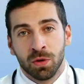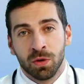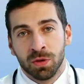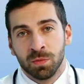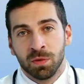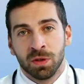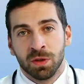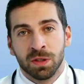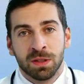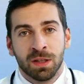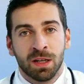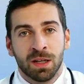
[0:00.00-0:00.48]

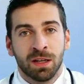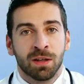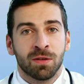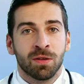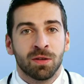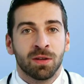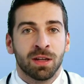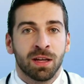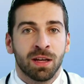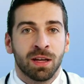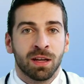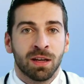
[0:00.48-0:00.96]
You don't
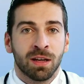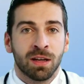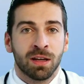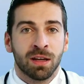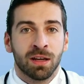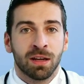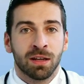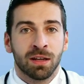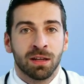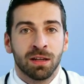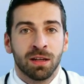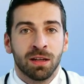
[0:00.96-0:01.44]
just
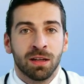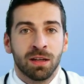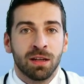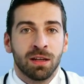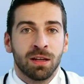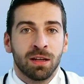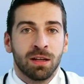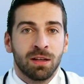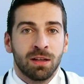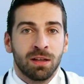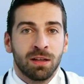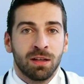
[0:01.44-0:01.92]
need
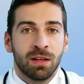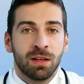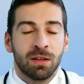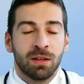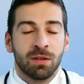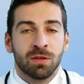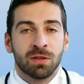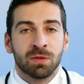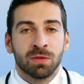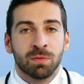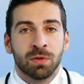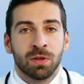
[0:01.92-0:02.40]
stronger
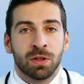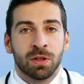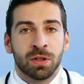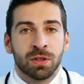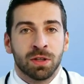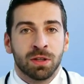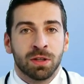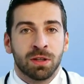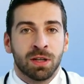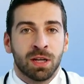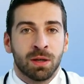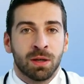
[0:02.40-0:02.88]
legs,
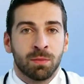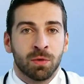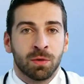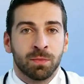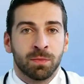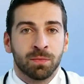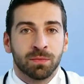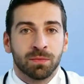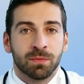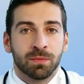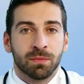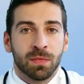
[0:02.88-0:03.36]
you need
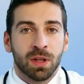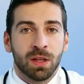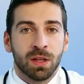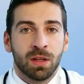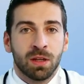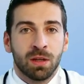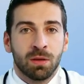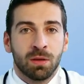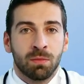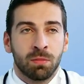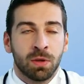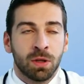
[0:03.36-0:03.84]

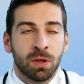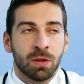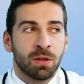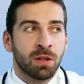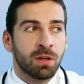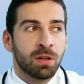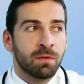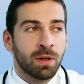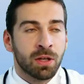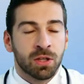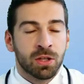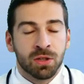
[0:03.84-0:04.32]
smarter
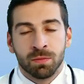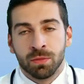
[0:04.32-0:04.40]
legs,